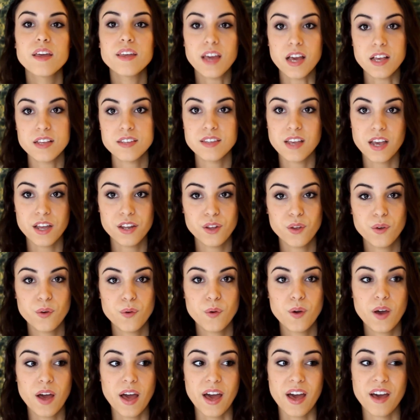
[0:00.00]
Yes, I
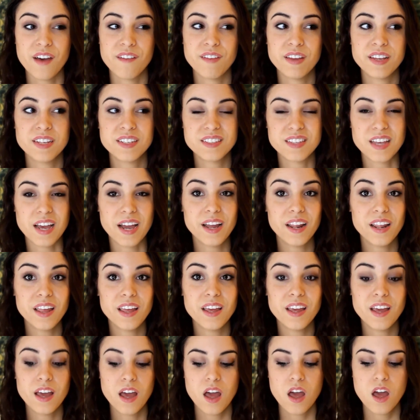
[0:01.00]
do have
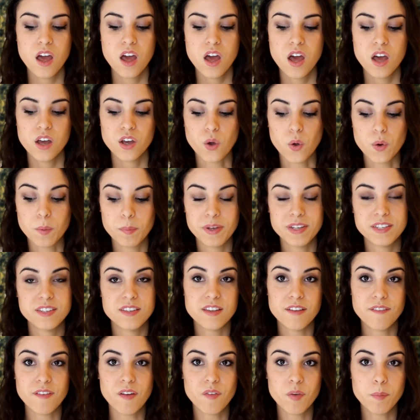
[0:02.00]
anxiety going to
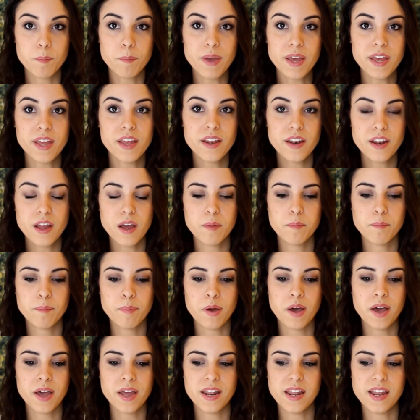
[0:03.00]
places I've never been,
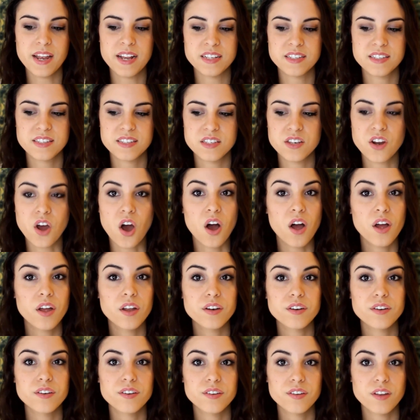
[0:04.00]
but it's
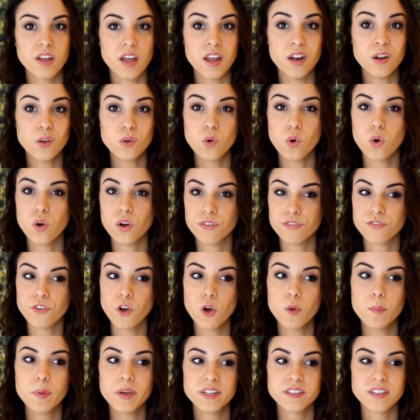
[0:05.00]
not an
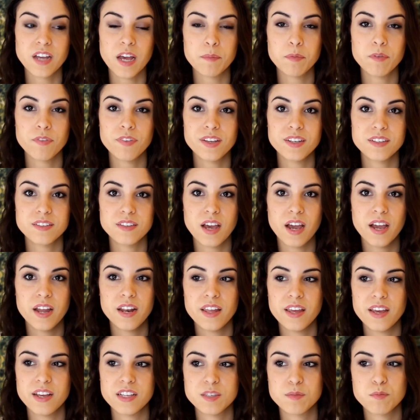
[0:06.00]
agoraphobic type of
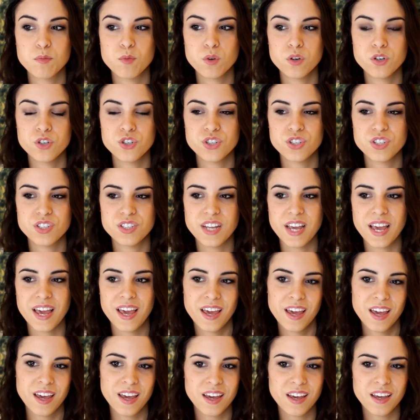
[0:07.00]
anxiety. It's more just
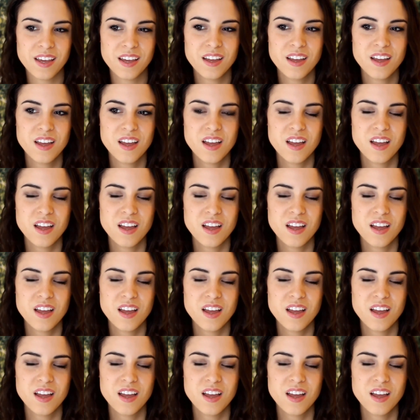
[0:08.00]
a,